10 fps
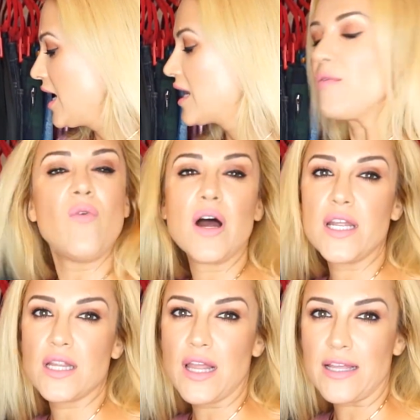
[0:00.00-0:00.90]
And I
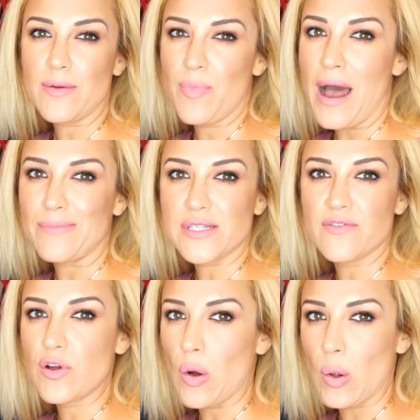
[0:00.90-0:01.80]
wanted like the pops
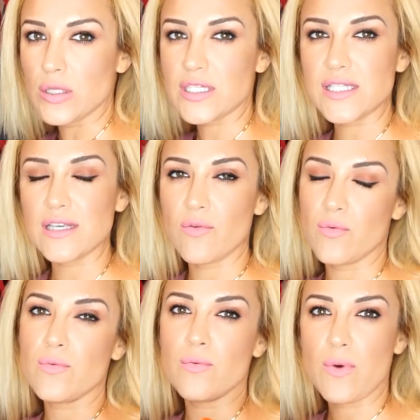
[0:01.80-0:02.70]
of gold because
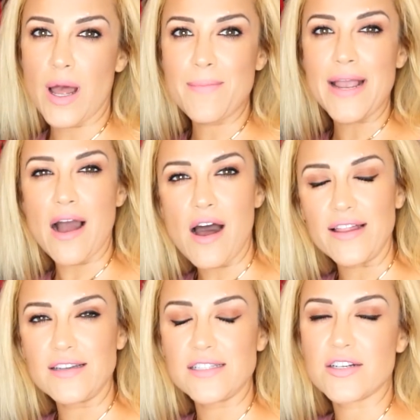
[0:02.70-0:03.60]
on my
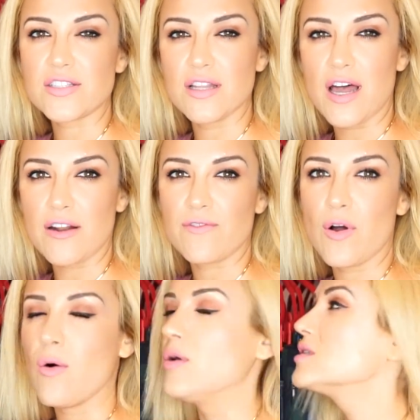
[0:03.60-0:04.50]
island there's a lot of
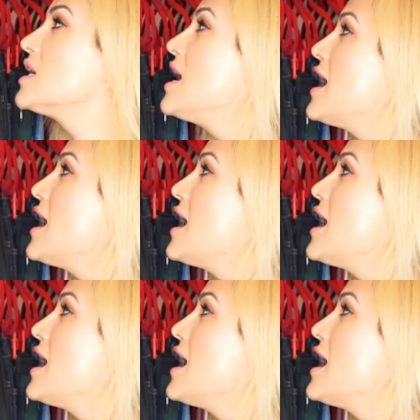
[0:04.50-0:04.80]
gold,